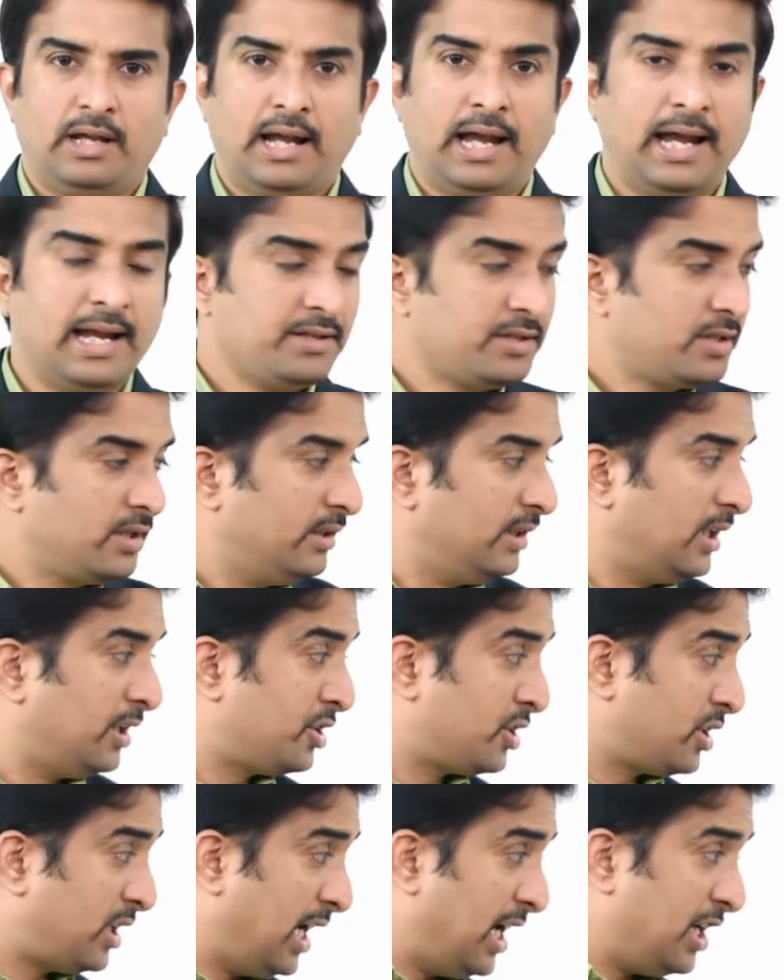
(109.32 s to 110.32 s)
And the
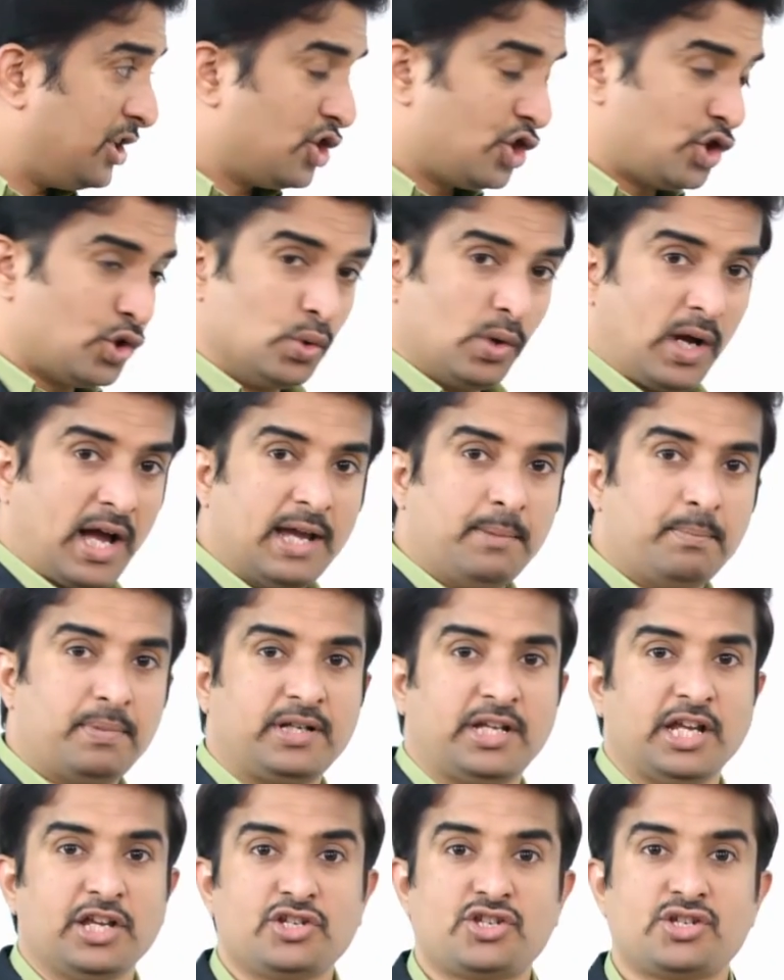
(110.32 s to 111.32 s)
stage 2
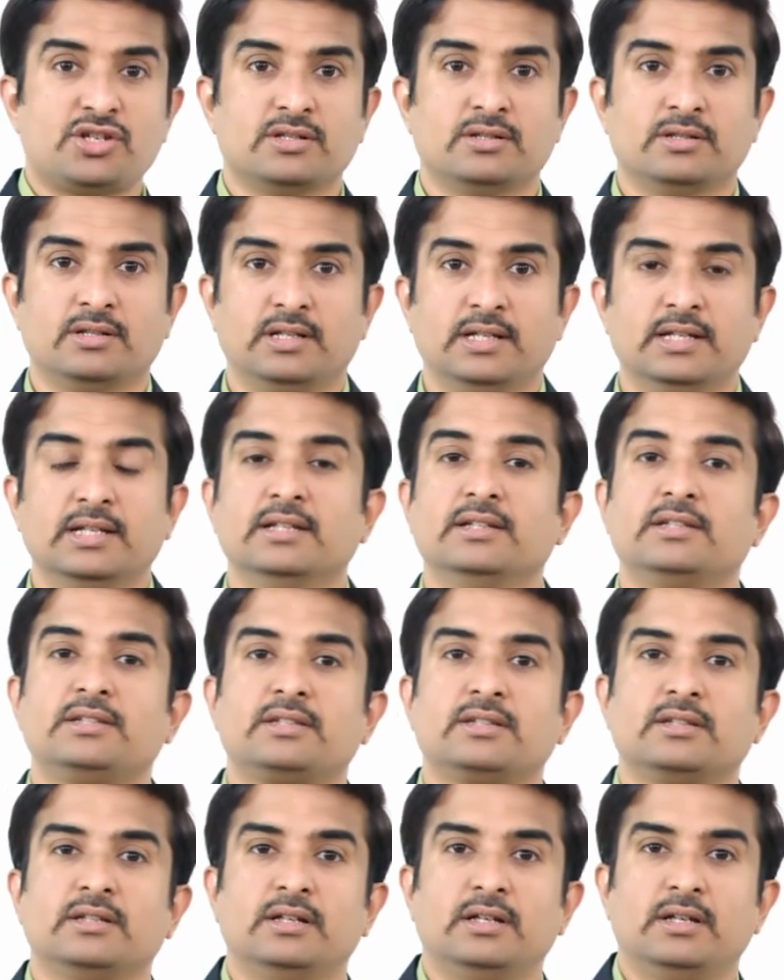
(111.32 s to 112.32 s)
hypertension
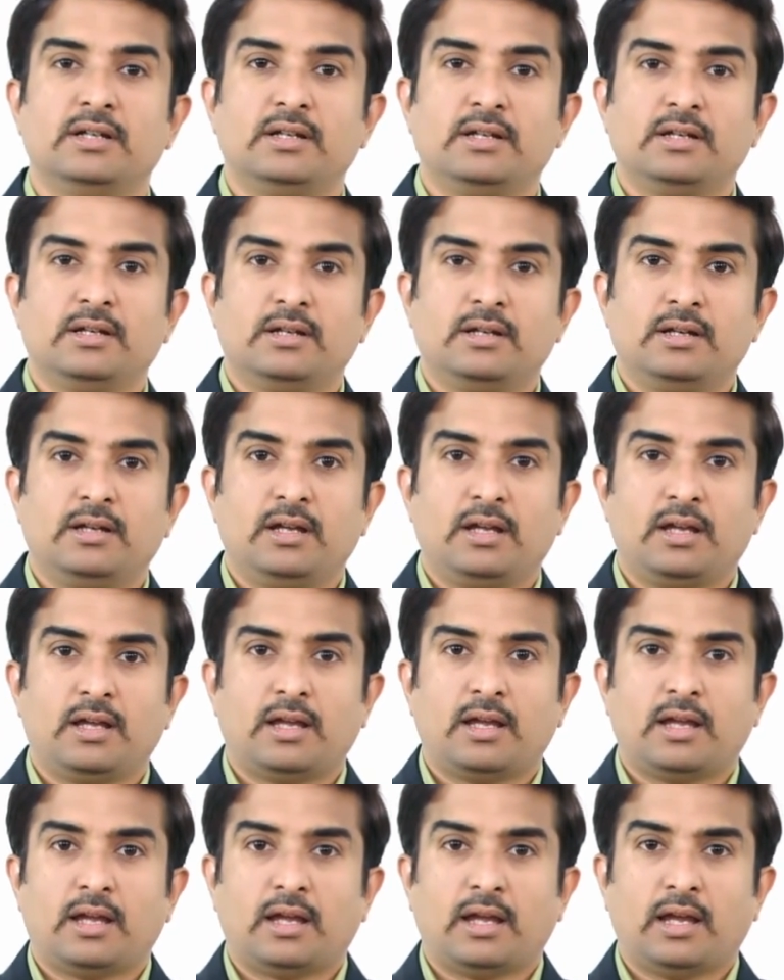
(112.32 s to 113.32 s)
is
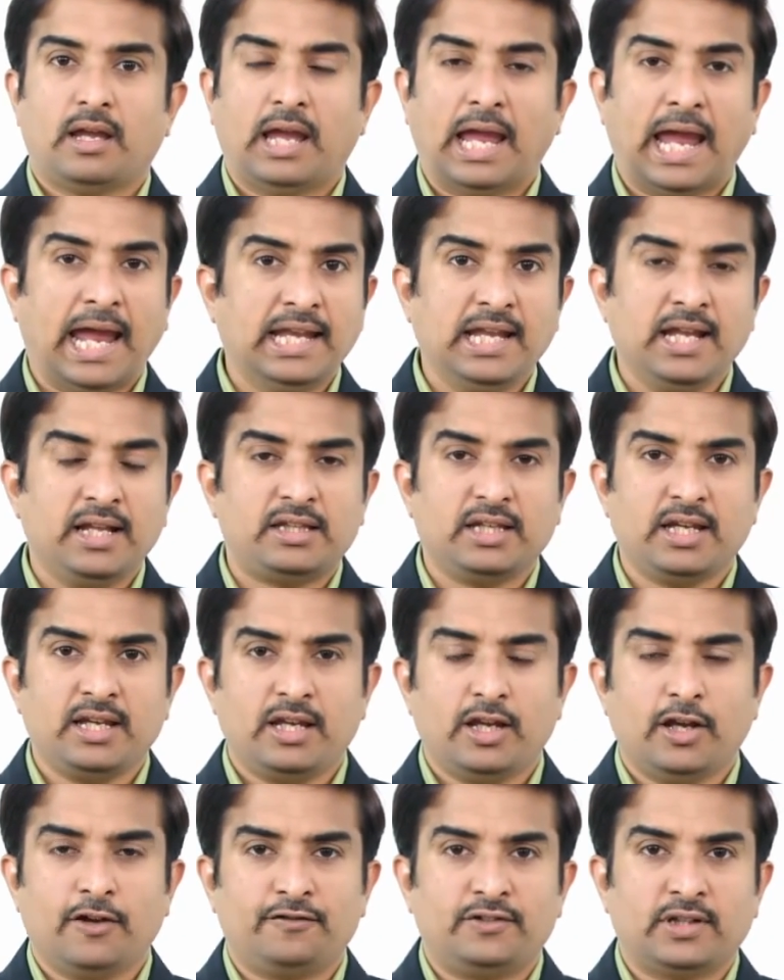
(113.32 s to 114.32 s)

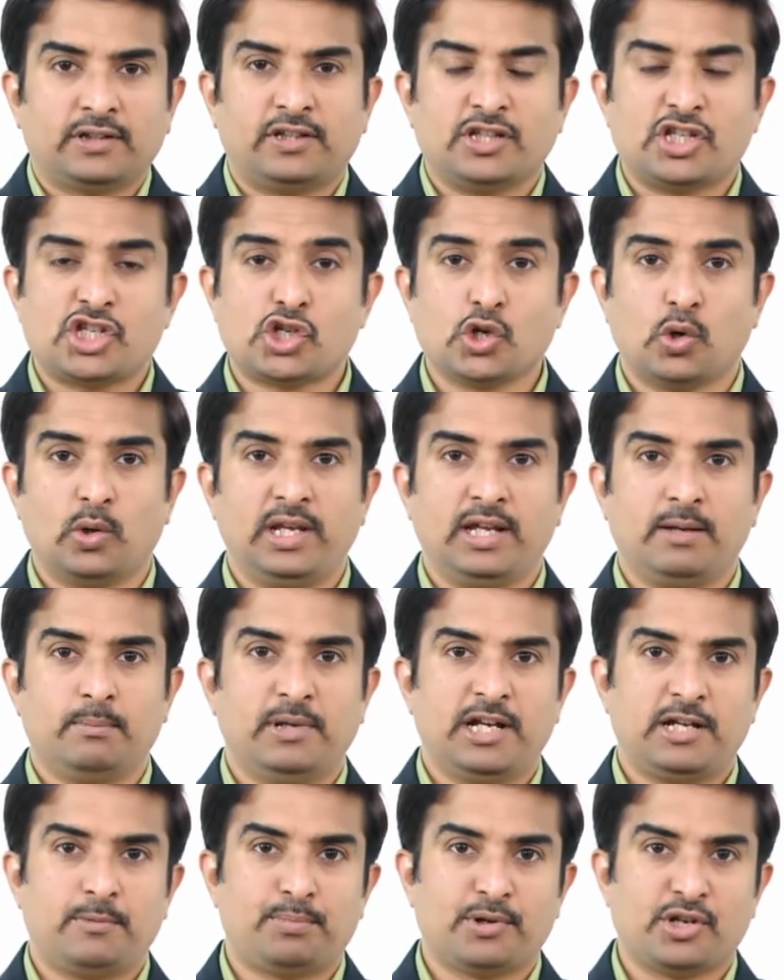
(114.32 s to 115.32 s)
anything if the systolic
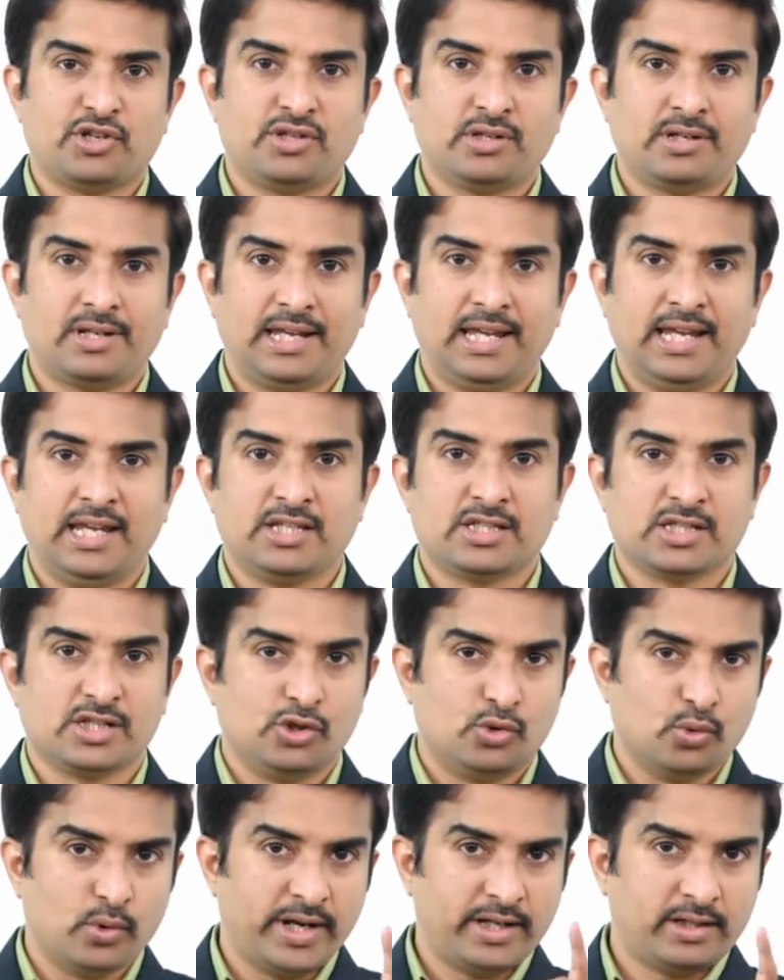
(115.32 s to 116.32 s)
blood pressure is
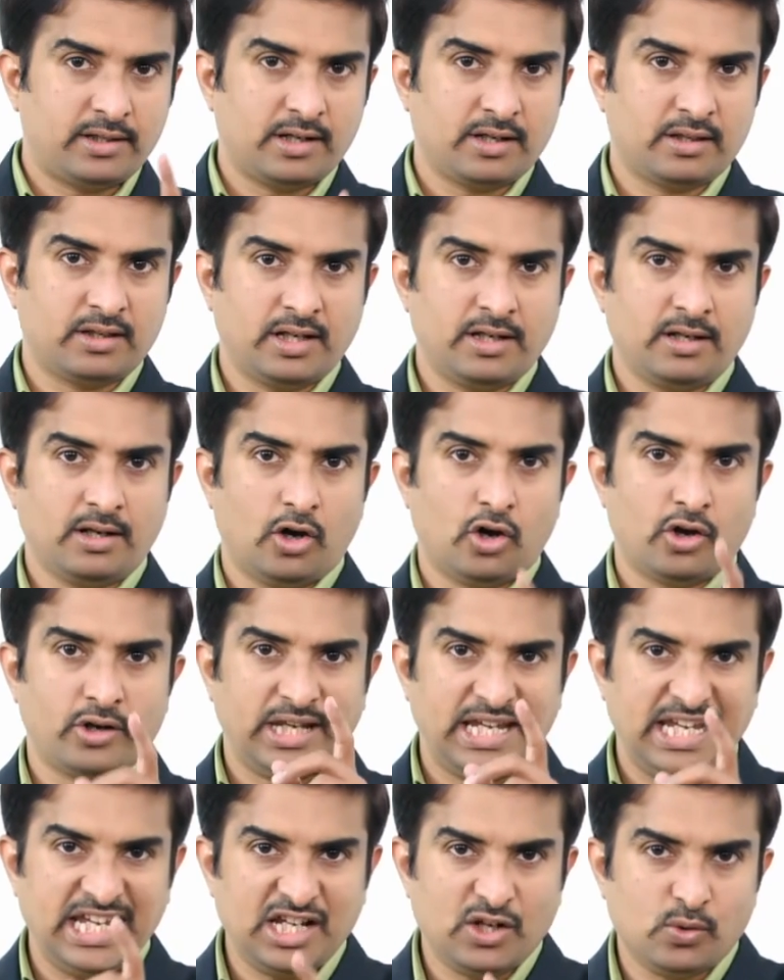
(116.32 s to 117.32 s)
greater than or
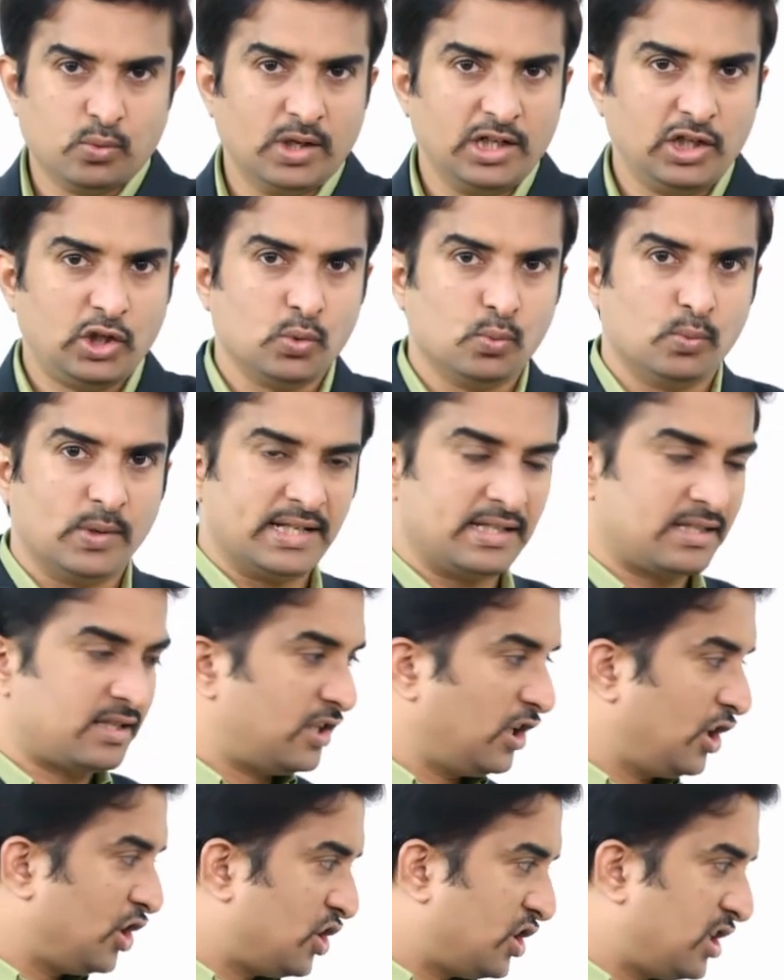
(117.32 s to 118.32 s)
equal to
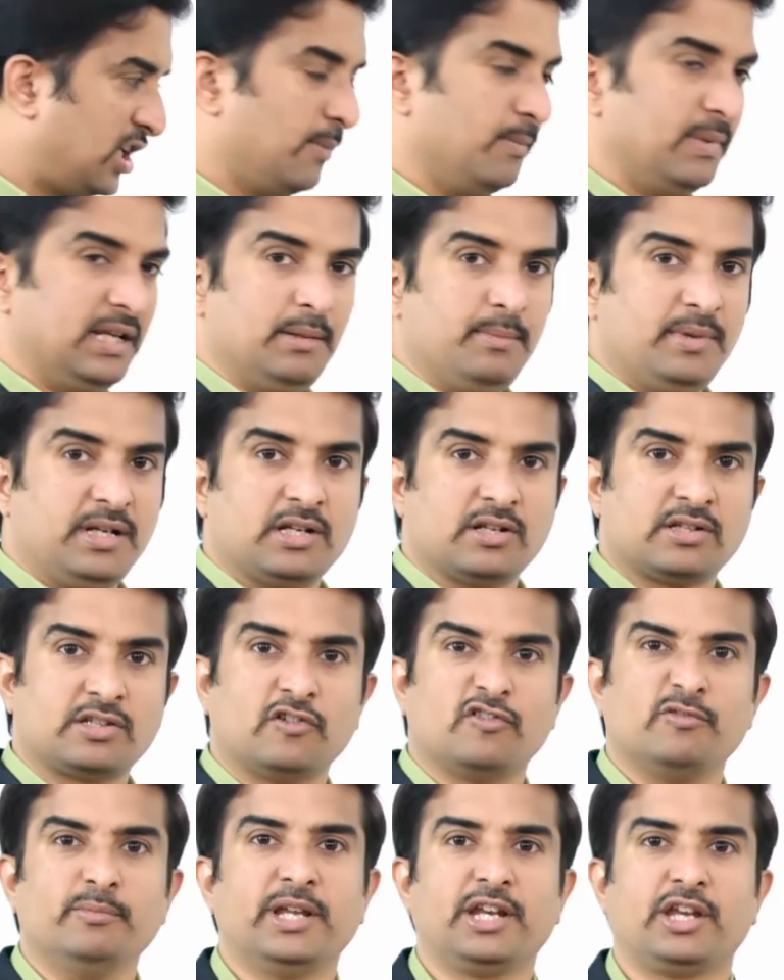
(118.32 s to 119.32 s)
160 millimeters
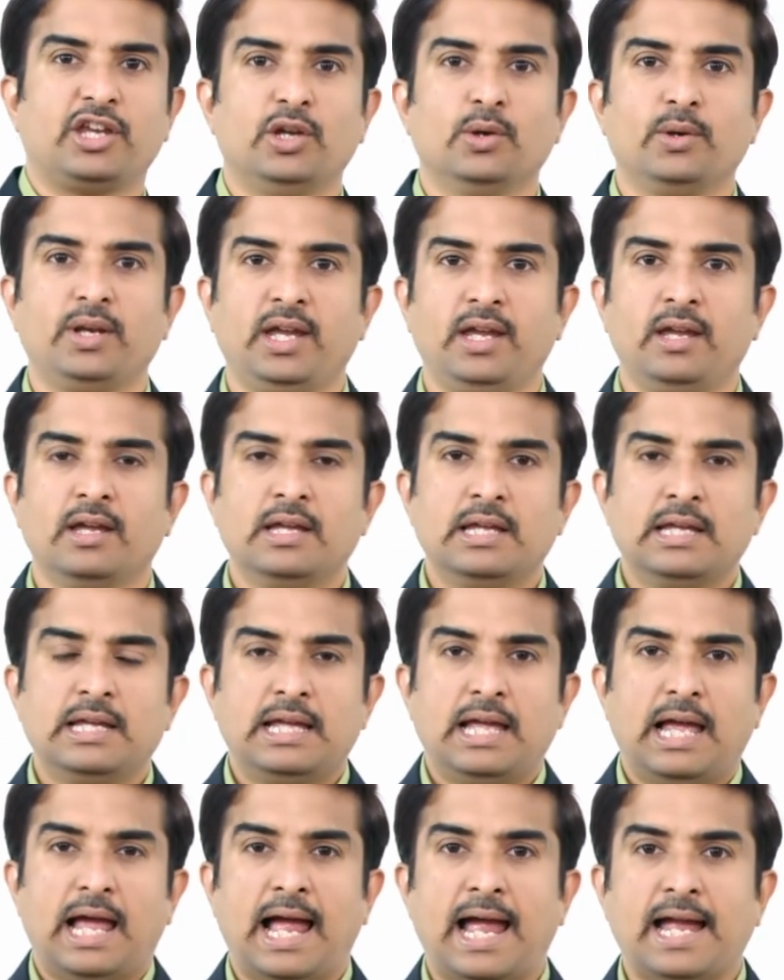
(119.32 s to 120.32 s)
of mercury
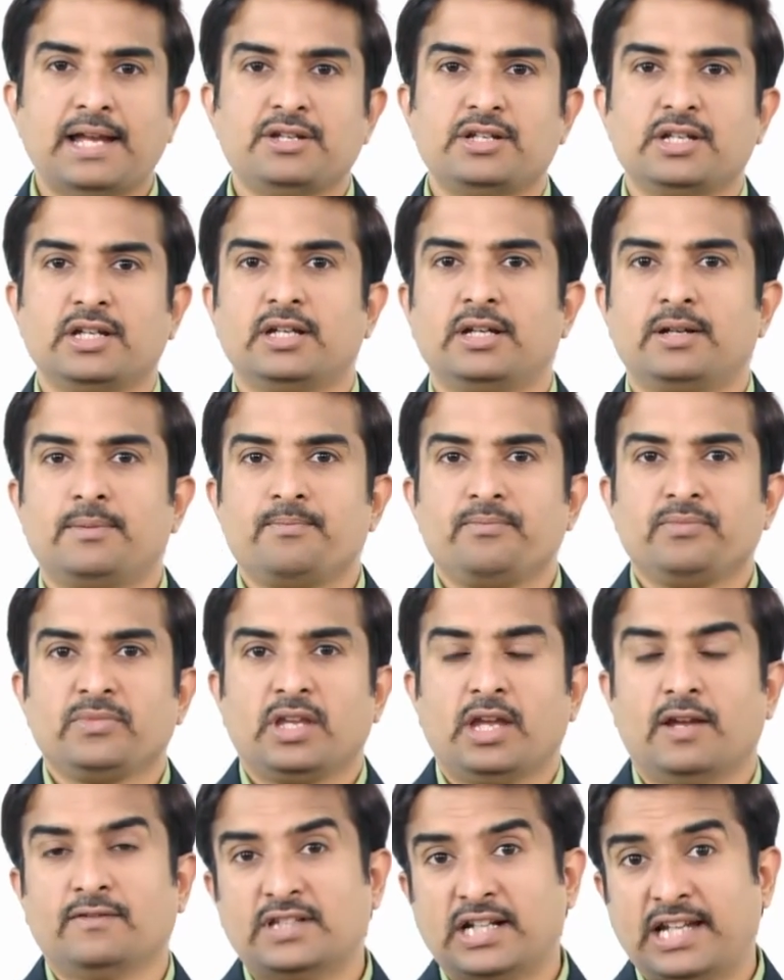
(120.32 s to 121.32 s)
and uh, if